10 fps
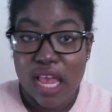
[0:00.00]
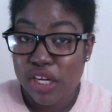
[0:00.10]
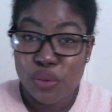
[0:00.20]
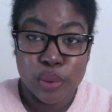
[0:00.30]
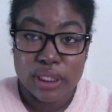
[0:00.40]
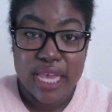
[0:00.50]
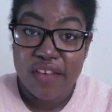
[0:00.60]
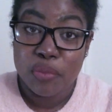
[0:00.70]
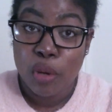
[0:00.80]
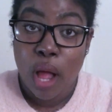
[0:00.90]
I don't really
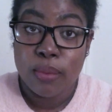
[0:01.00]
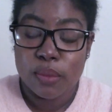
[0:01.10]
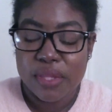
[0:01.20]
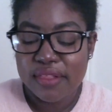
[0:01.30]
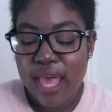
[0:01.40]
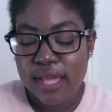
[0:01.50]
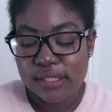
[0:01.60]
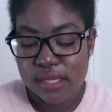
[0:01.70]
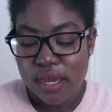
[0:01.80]
have a problem with that.